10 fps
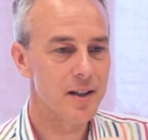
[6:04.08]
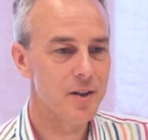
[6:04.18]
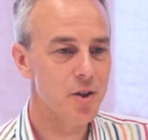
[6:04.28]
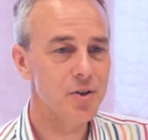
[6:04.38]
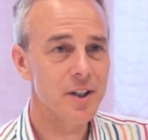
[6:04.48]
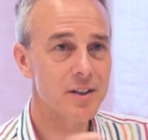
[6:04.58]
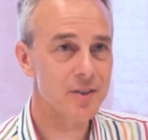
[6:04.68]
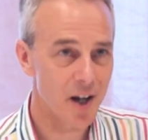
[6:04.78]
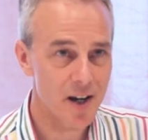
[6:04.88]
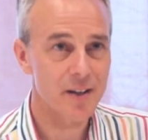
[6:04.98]
using
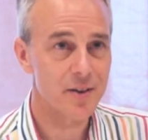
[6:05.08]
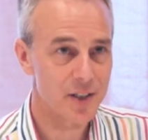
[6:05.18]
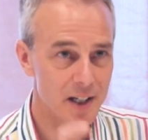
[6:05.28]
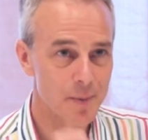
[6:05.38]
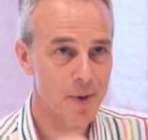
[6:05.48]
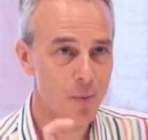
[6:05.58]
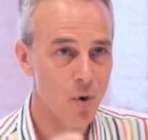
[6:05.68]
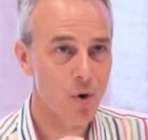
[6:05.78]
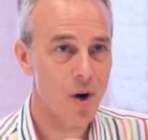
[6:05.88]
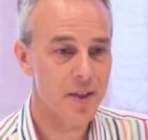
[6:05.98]
science a little bit more,